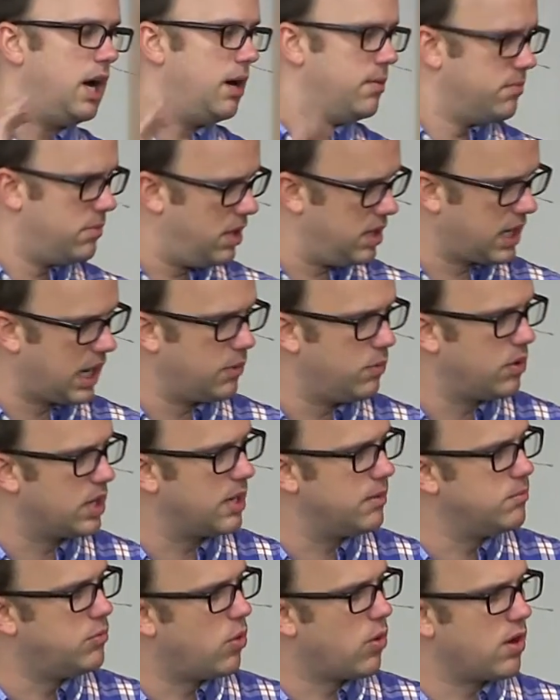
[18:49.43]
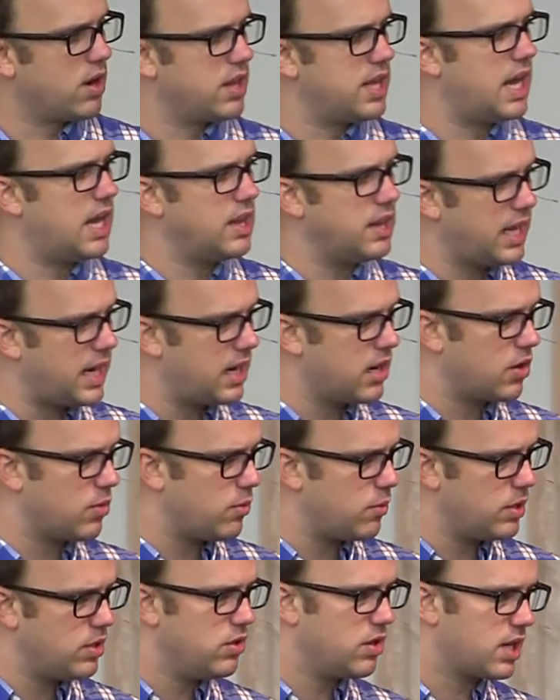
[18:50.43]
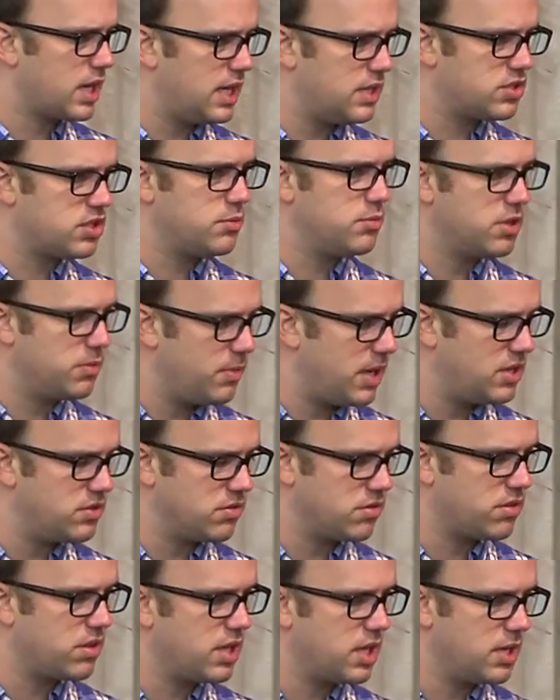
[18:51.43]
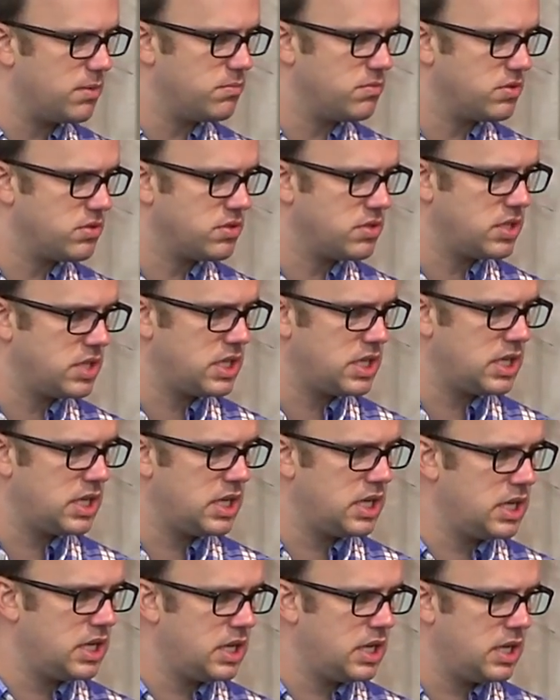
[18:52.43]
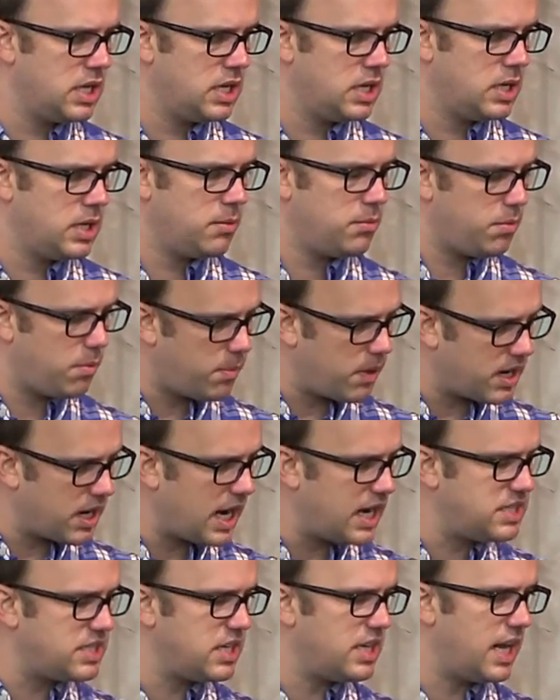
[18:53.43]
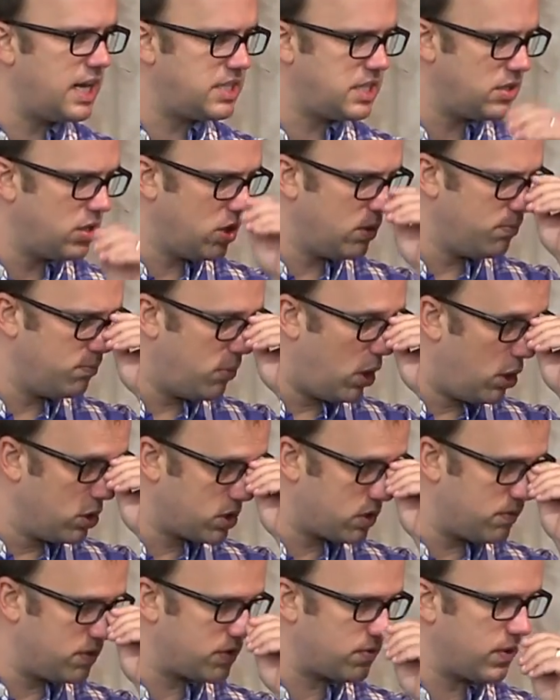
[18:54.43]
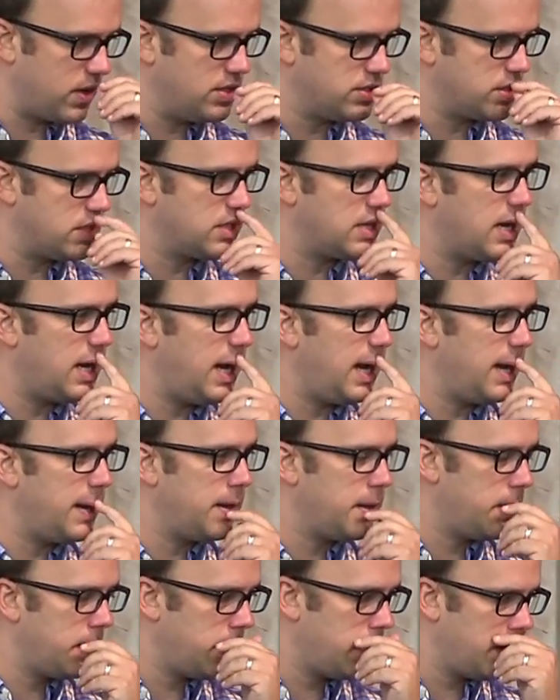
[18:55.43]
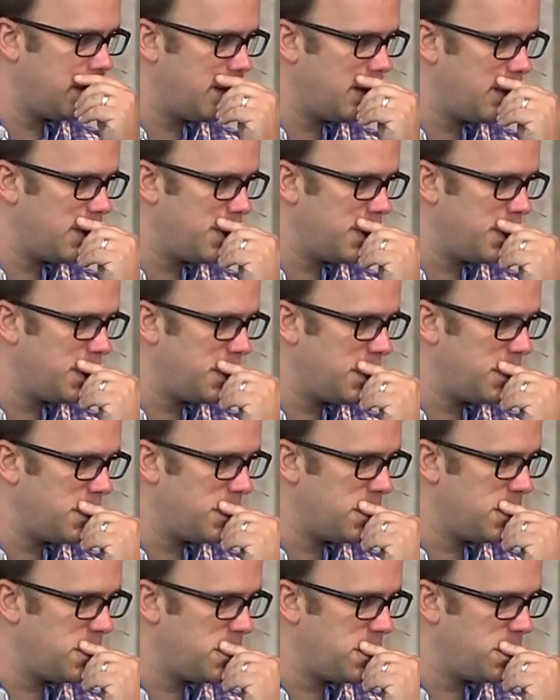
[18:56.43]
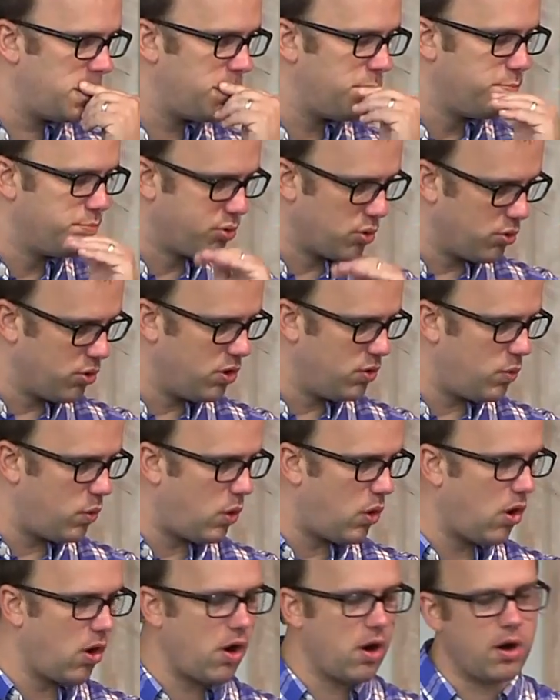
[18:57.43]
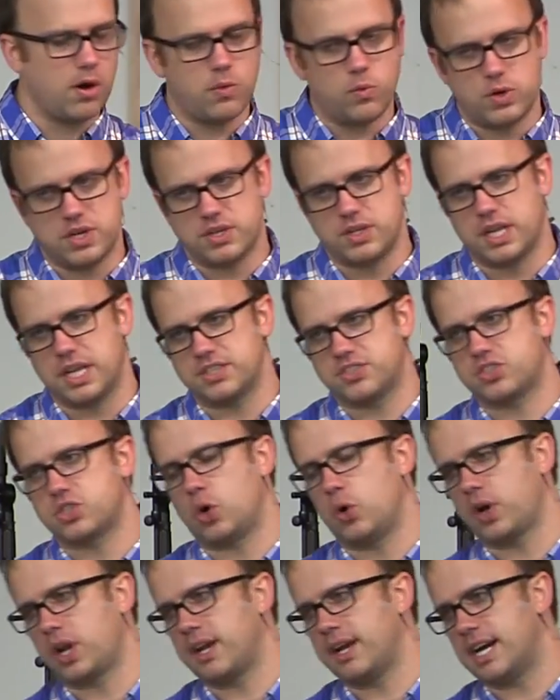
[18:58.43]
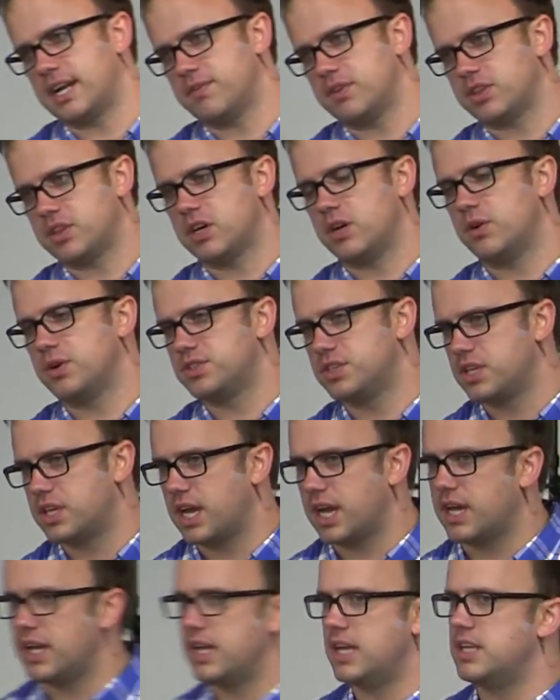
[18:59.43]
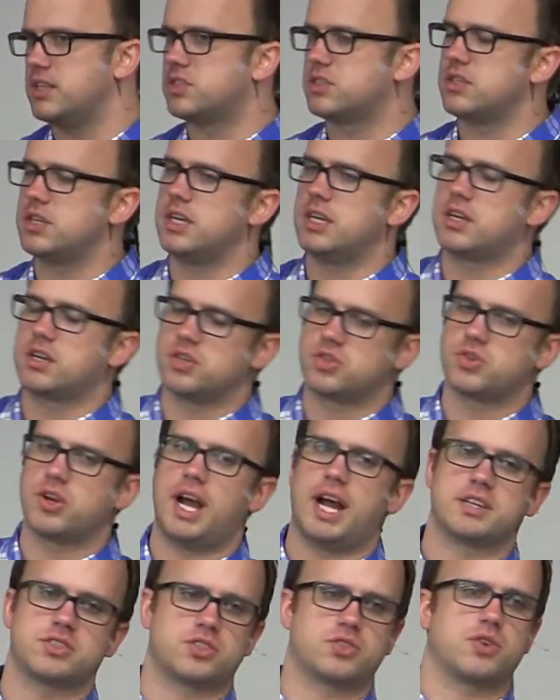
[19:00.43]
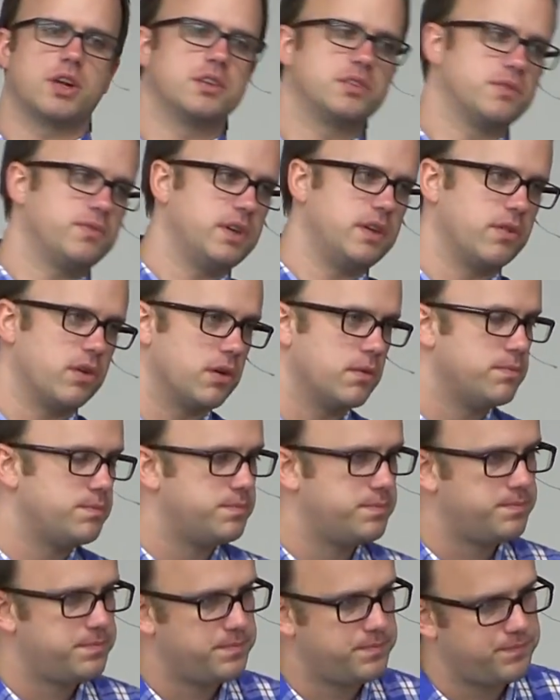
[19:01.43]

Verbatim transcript: Again, we'll get more into that later when we look at some of the major themes. But by 1918, most of his friends had died. Brutal war. What gets Tolkien out of it, though, is he contracts trench fever.